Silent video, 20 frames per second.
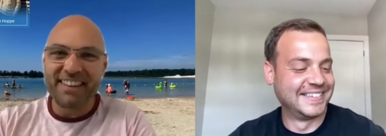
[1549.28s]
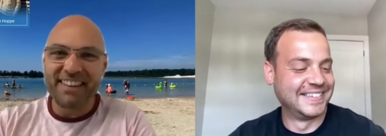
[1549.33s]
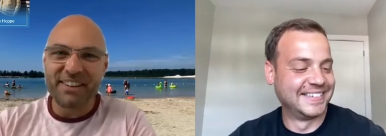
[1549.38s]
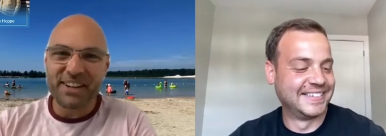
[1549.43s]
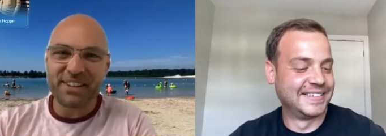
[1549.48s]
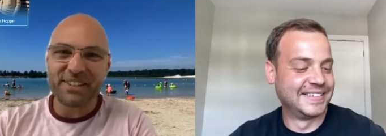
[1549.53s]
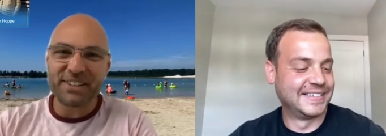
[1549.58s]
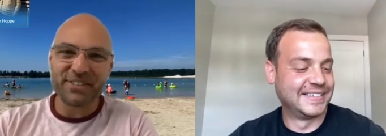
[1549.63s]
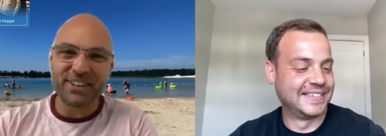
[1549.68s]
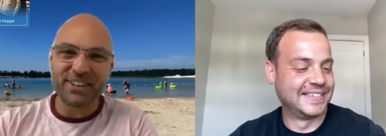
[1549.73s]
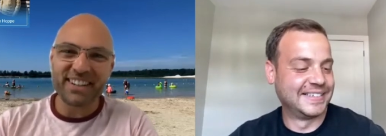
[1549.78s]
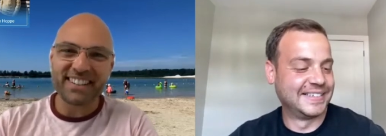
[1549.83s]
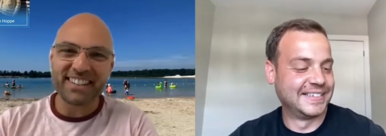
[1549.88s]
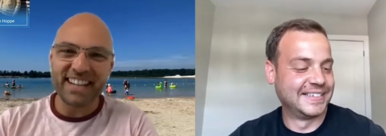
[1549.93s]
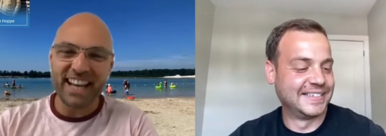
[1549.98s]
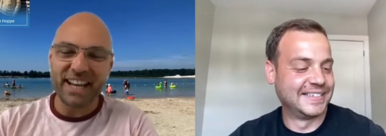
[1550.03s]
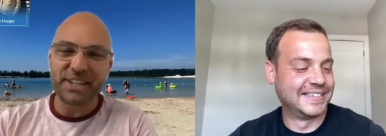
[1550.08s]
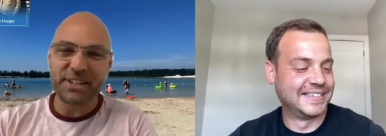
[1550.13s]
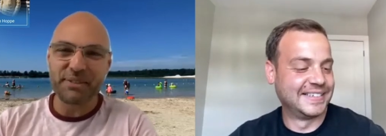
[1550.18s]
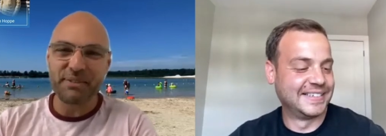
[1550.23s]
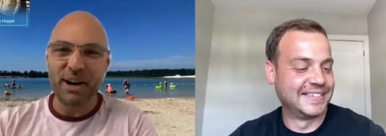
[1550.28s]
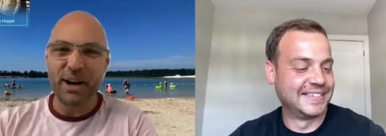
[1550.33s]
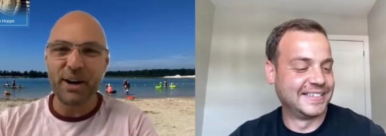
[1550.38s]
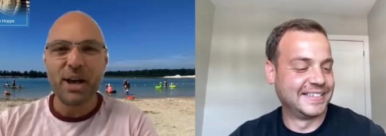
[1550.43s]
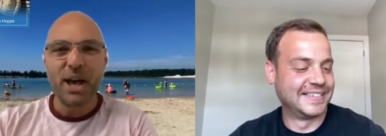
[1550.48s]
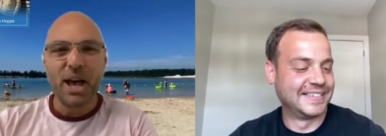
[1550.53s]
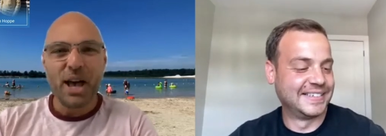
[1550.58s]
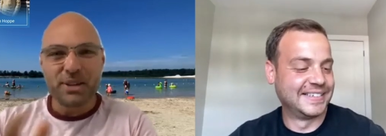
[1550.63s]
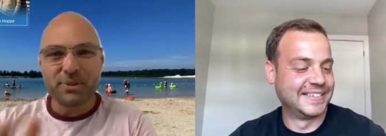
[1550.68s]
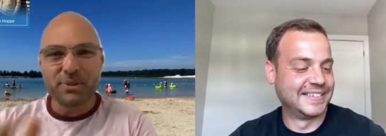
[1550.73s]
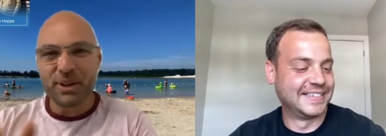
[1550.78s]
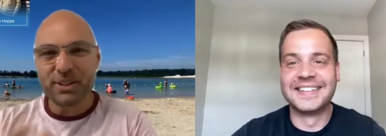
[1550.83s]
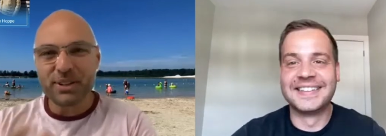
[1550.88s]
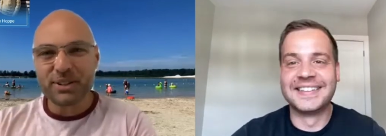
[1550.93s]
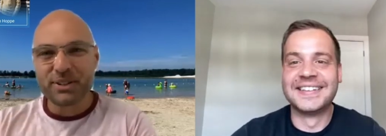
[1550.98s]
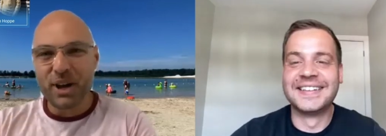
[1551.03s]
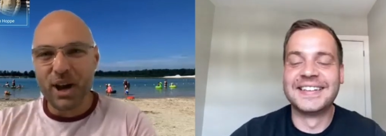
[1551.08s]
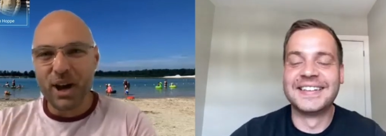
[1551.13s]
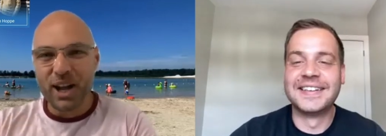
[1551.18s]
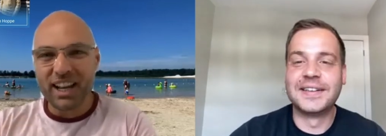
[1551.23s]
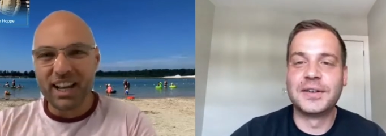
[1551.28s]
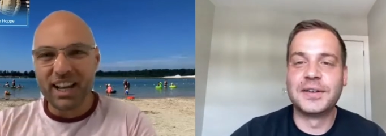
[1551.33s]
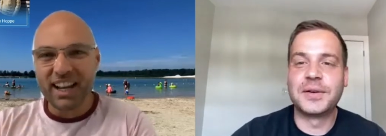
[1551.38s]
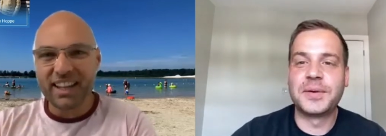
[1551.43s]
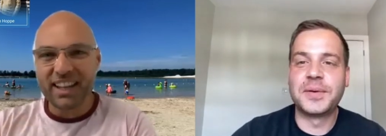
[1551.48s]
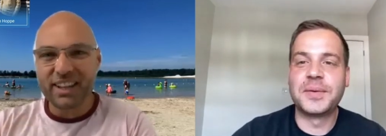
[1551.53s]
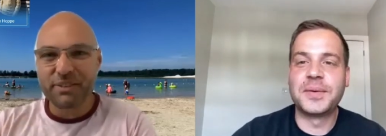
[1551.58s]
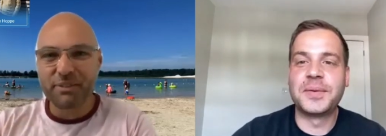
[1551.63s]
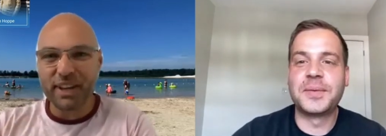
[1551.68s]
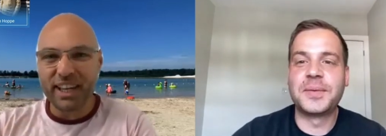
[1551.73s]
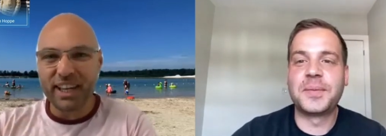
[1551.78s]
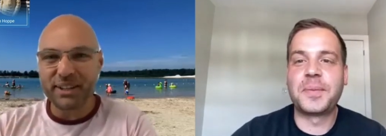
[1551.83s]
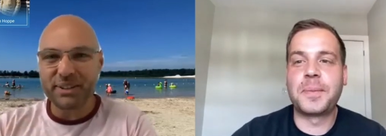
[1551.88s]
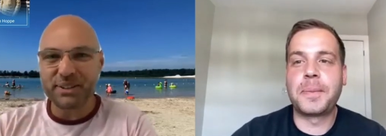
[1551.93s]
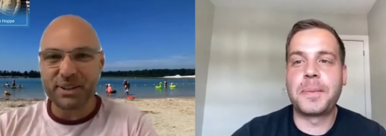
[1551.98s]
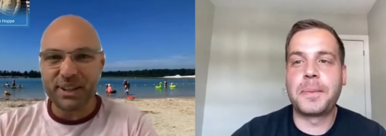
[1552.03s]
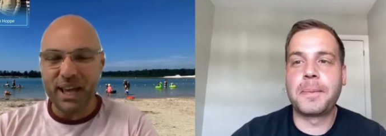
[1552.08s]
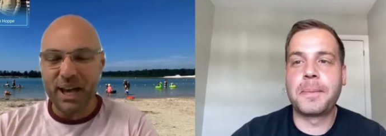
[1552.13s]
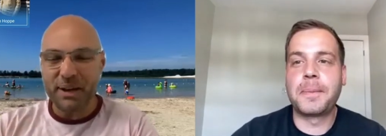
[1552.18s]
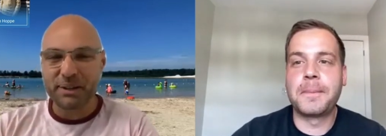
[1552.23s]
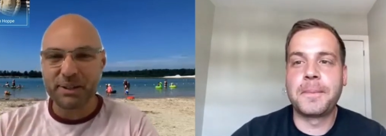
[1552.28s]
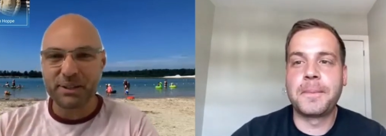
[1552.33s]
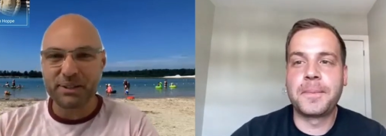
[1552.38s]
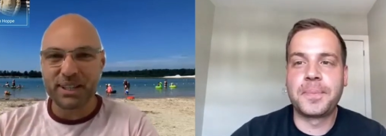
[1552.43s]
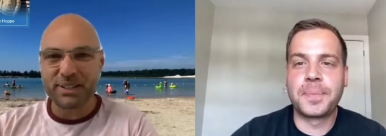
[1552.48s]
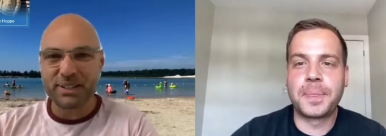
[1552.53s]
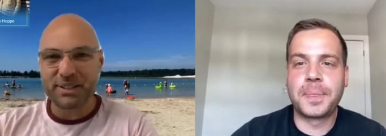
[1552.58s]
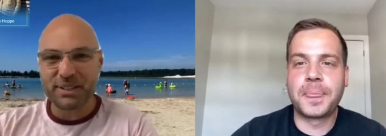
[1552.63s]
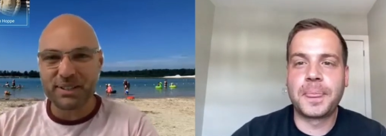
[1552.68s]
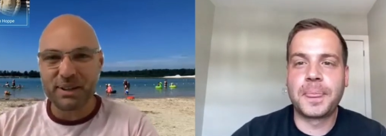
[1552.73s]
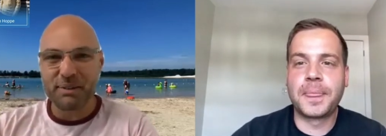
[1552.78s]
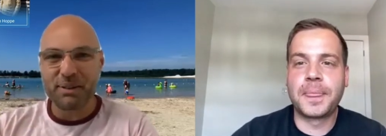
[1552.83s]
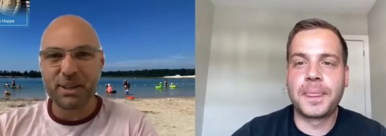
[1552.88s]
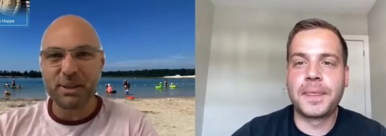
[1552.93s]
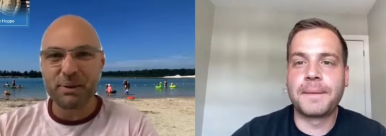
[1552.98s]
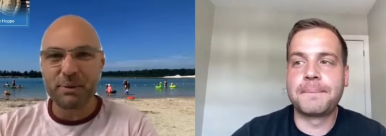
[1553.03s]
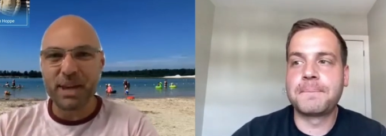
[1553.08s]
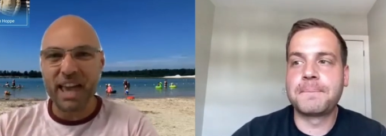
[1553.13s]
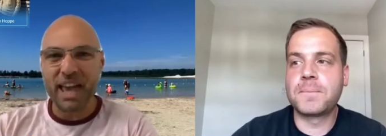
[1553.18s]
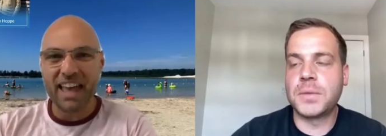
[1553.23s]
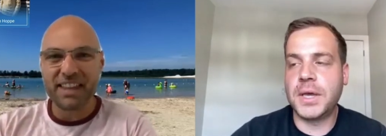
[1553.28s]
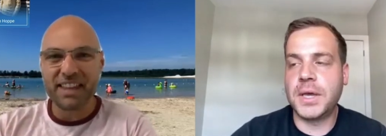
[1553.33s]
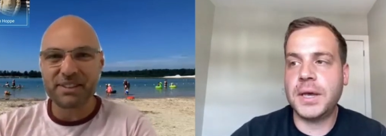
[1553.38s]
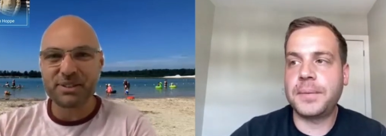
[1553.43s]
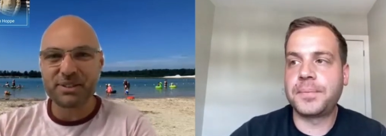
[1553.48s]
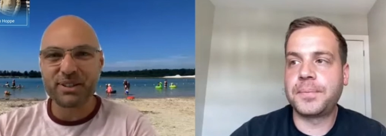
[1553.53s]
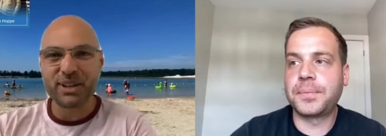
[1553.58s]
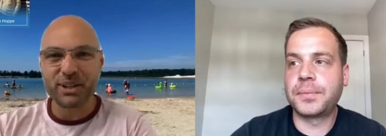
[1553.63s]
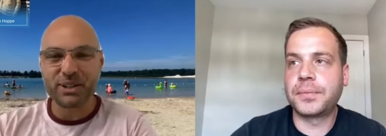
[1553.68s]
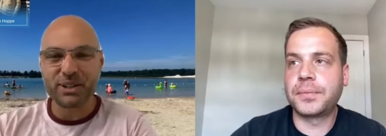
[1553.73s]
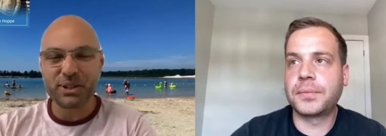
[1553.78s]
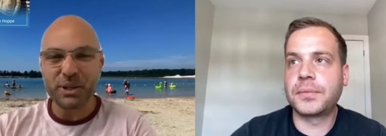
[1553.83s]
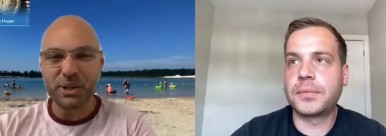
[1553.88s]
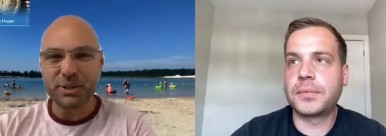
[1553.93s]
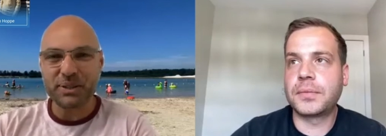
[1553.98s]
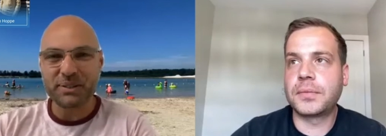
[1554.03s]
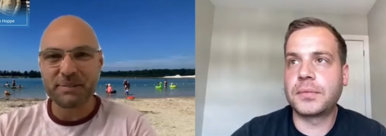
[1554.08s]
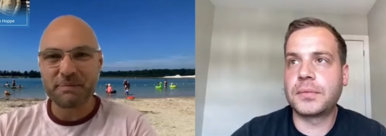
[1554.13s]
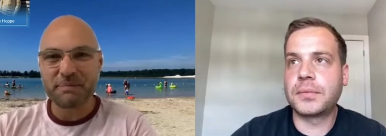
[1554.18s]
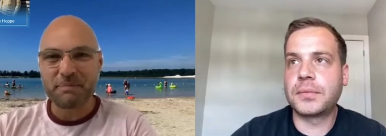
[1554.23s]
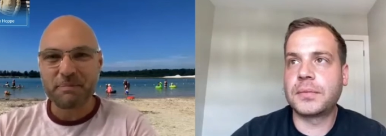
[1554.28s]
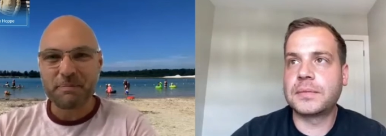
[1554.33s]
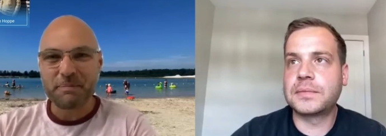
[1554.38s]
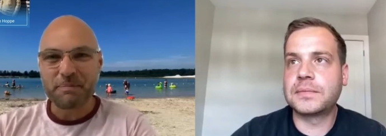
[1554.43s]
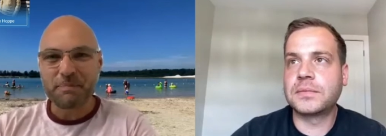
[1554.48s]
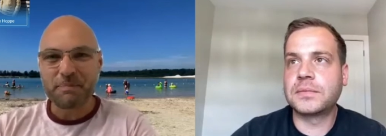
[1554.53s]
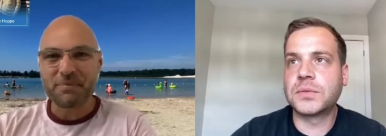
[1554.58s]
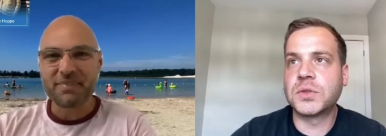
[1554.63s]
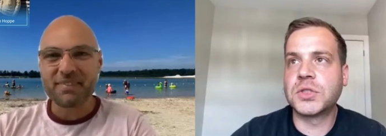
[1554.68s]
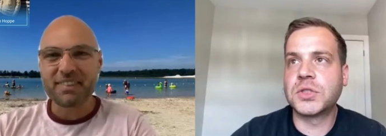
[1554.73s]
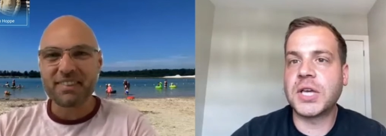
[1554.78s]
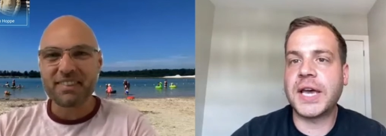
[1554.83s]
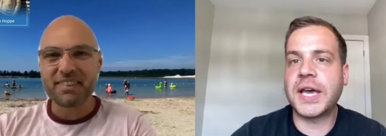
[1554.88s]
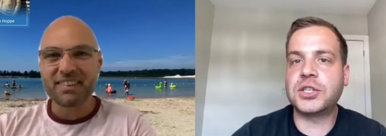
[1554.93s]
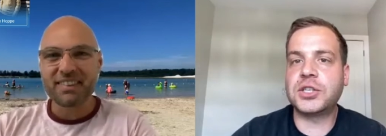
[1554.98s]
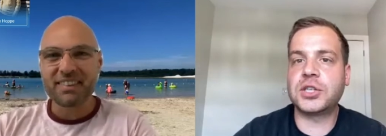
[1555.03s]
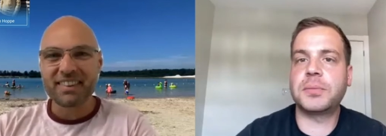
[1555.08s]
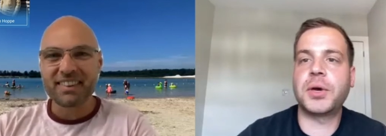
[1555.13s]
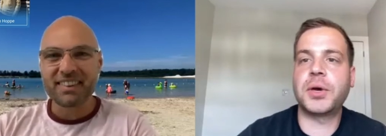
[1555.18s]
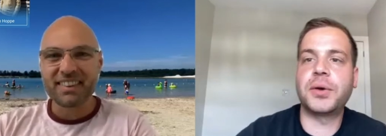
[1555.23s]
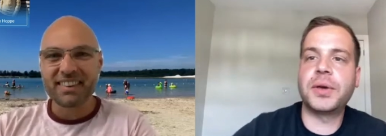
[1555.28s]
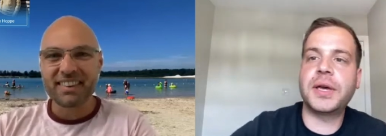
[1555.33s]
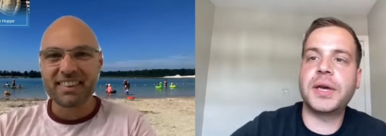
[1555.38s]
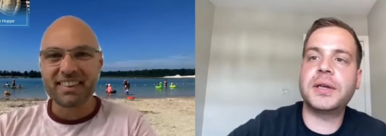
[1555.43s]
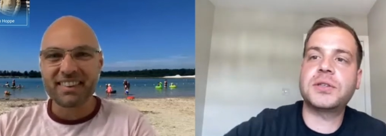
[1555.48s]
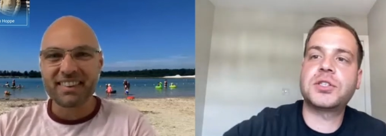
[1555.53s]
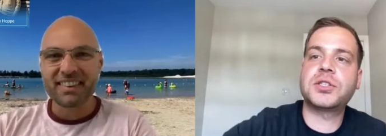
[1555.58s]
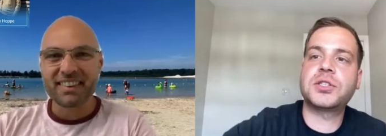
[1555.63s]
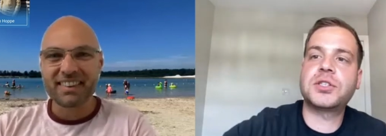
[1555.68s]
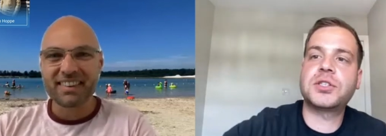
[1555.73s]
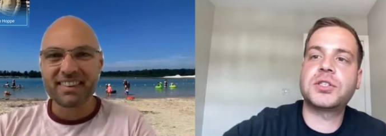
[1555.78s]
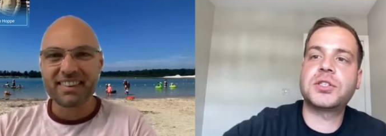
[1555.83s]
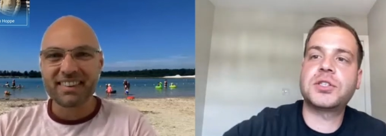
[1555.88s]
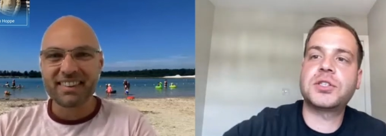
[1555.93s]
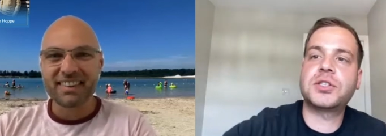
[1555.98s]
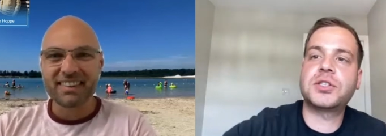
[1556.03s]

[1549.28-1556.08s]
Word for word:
Speaker 1: most recent HMO. Do you want to just highlight the figures on that because that's something that we hadn't yeah. touched on.
Speaker 2: The HMO, yeah. So so